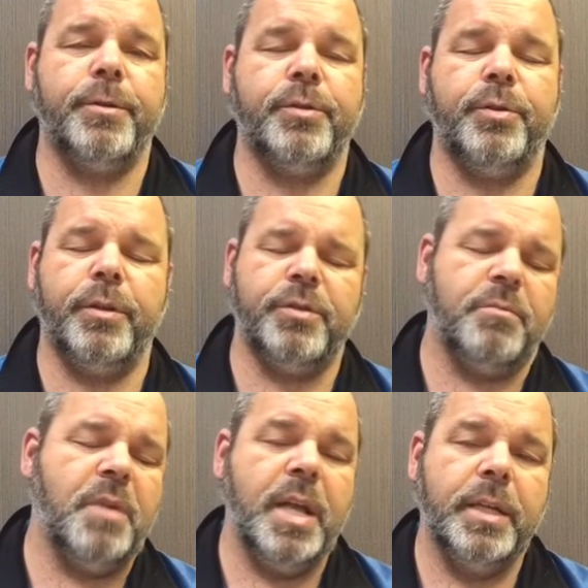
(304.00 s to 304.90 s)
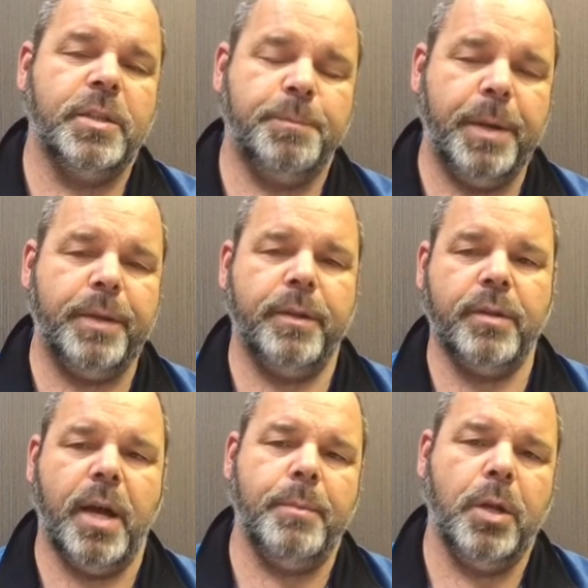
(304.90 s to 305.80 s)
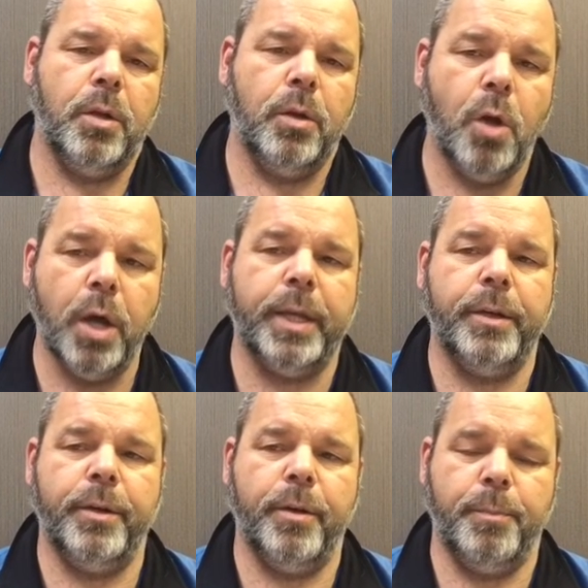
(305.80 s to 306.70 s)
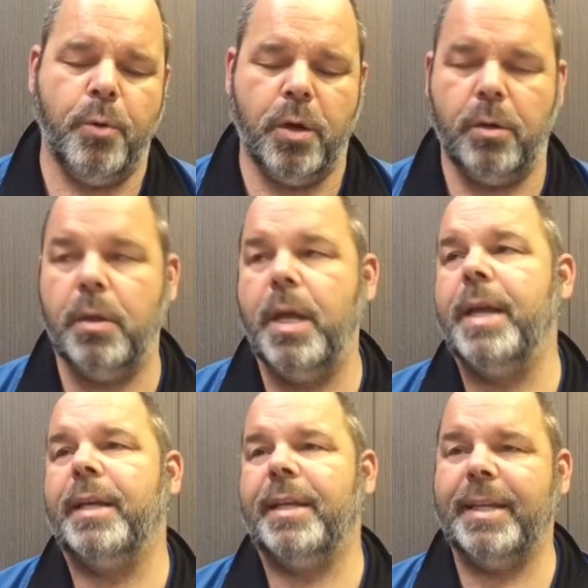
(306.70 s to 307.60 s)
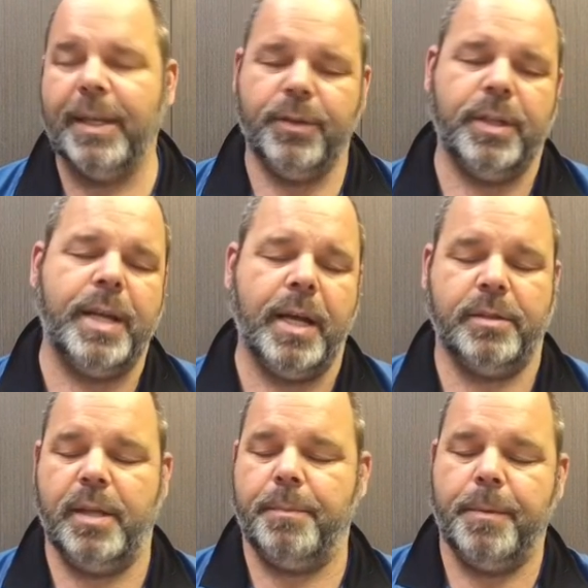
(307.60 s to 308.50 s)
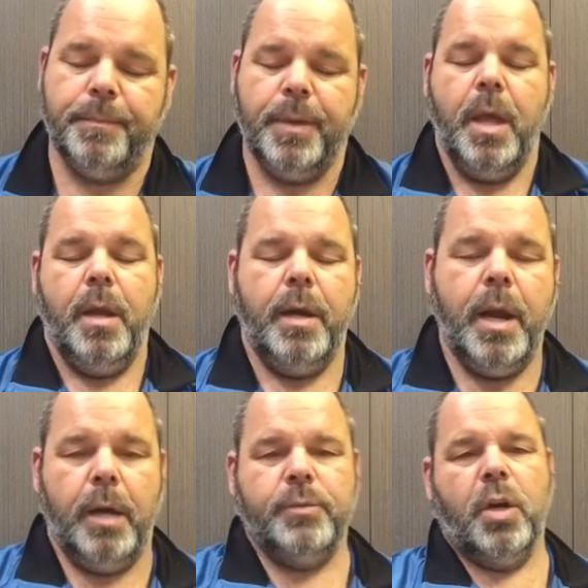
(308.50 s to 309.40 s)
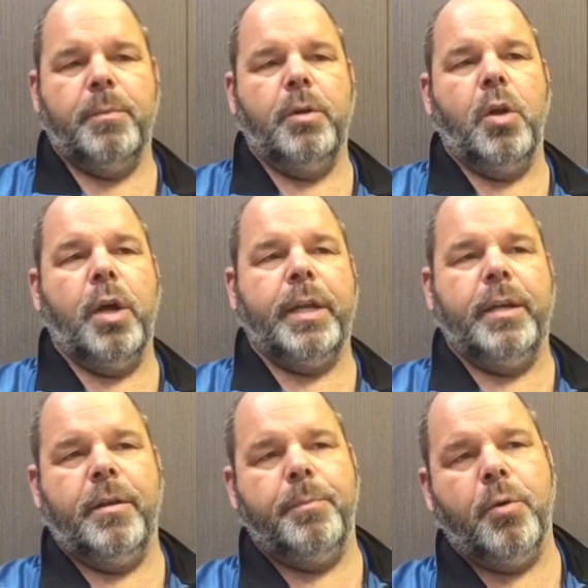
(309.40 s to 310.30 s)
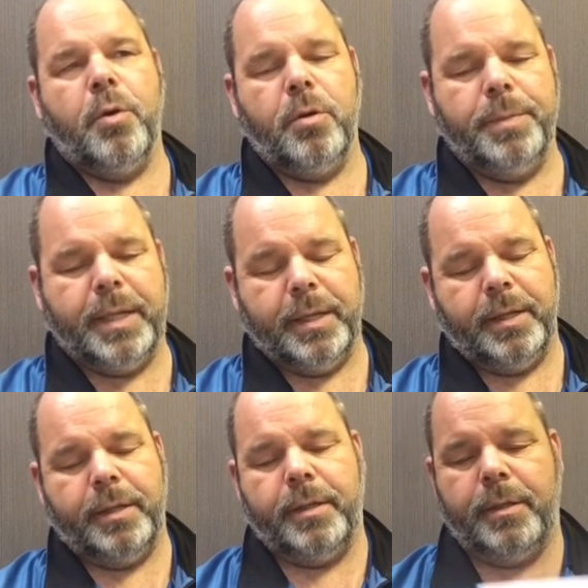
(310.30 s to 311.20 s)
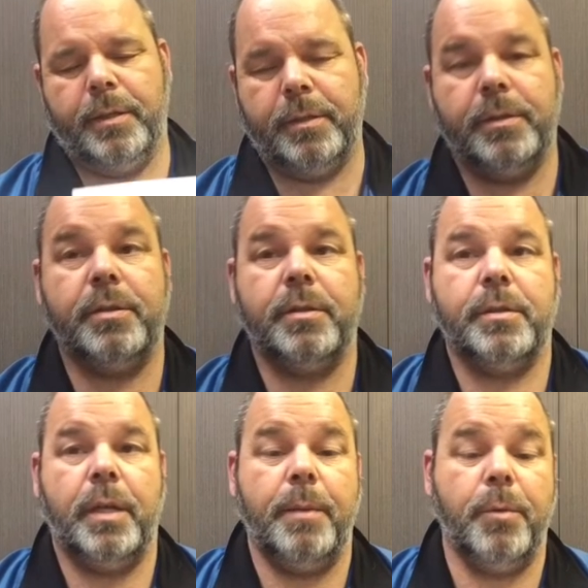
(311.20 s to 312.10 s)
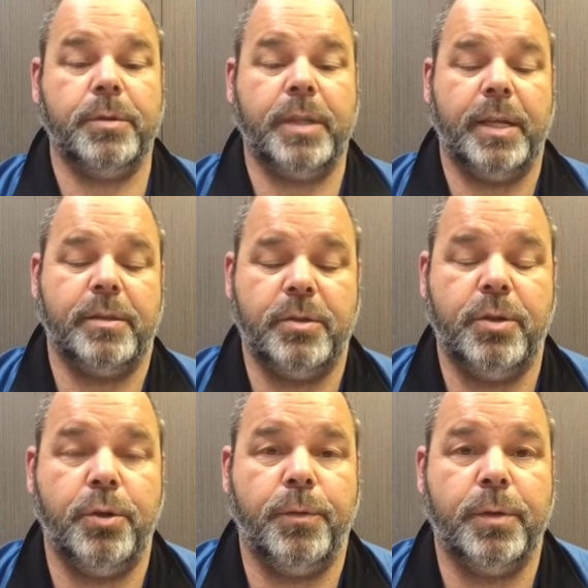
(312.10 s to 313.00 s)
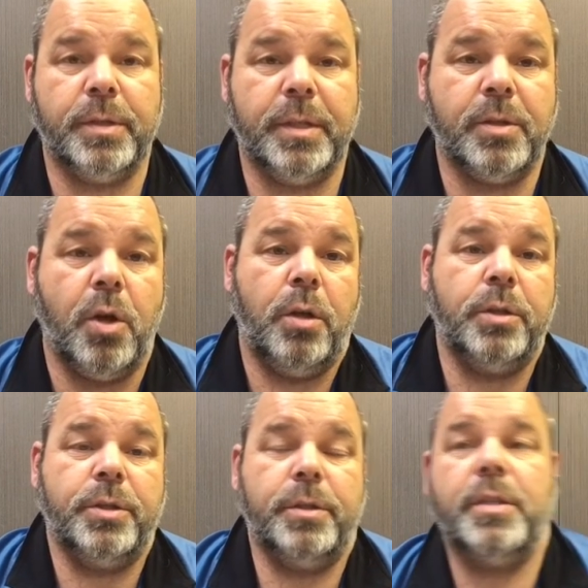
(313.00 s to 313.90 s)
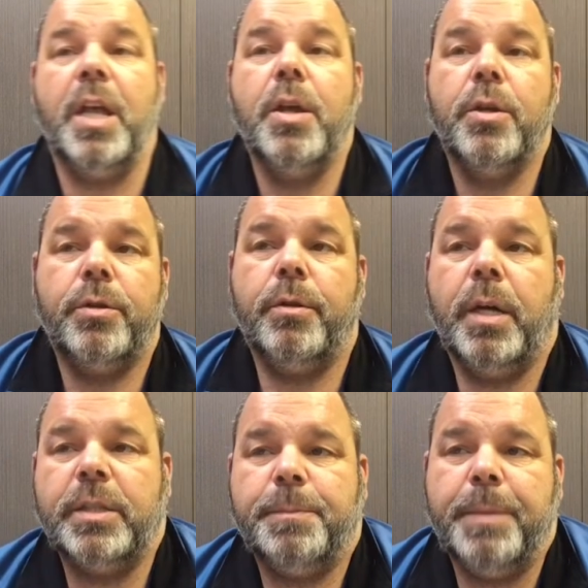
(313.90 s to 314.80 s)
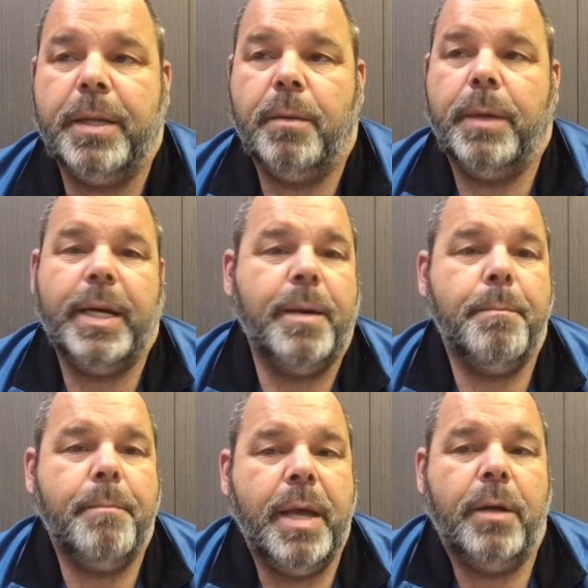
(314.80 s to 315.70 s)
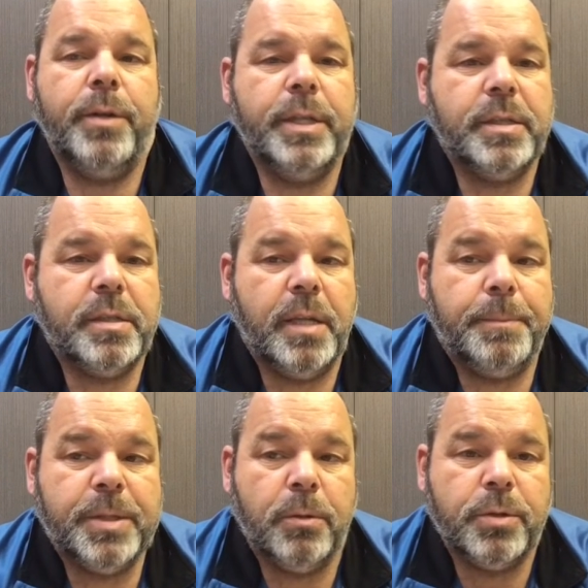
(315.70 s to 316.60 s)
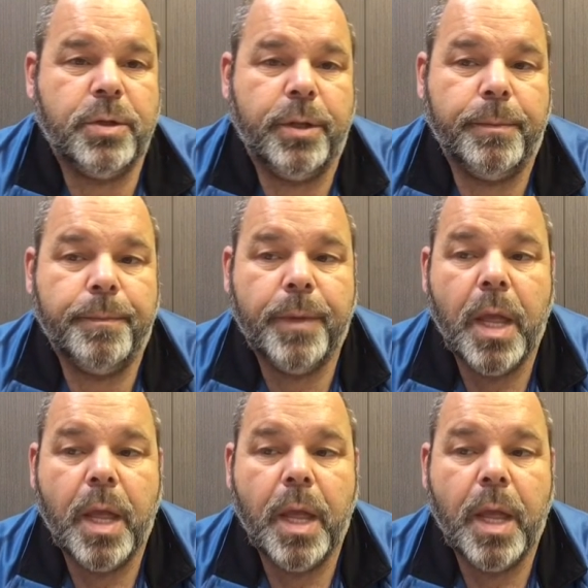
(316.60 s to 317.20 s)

year to 2 years, spend the time, log into your portal, get the tax slip. Now, I'm talking about logging into the portal because in most cases, universities, colleges do not spend the money to mail these slips out to you.